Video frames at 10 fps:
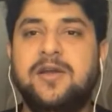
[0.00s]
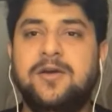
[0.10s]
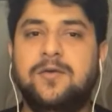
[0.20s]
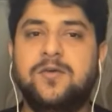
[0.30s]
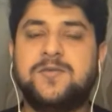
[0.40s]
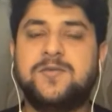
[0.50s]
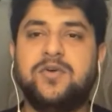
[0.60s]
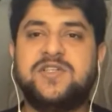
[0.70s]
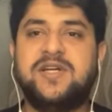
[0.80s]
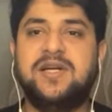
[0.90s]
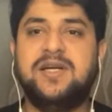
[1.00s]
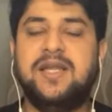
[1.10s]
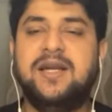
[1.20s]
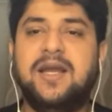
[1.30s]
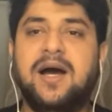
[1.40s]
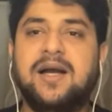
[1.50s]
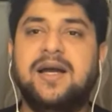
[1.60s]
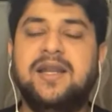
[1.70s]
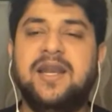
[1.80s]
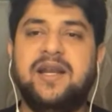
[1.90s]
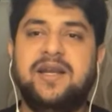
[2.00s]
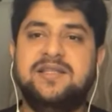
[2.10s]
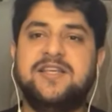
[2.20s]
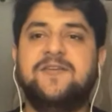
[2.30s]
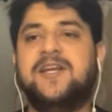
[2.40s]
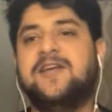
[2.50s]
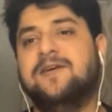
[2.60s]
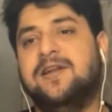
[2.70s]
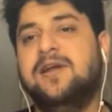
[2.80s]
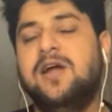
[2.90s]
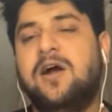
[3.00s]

who was posted in Dhaka in 1971.